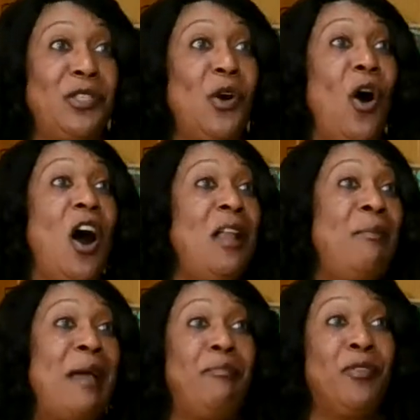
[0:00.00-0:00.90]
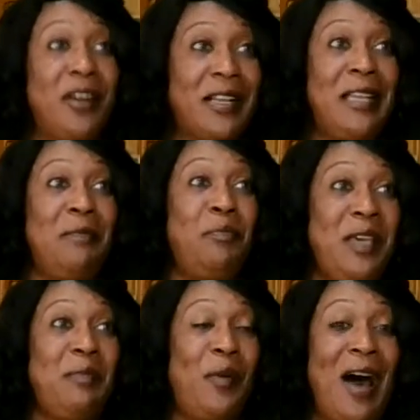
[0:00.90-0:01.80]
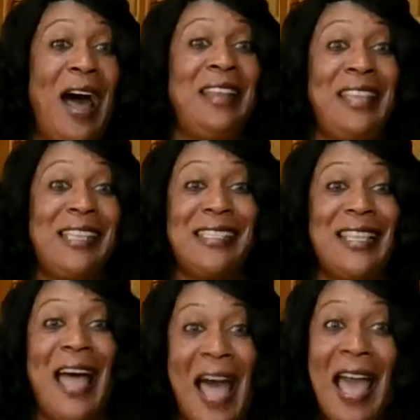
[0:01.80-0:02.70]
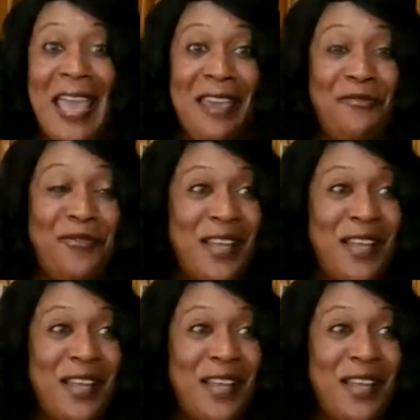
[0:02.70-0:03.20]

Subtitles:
So all my Brooklyn people on this live,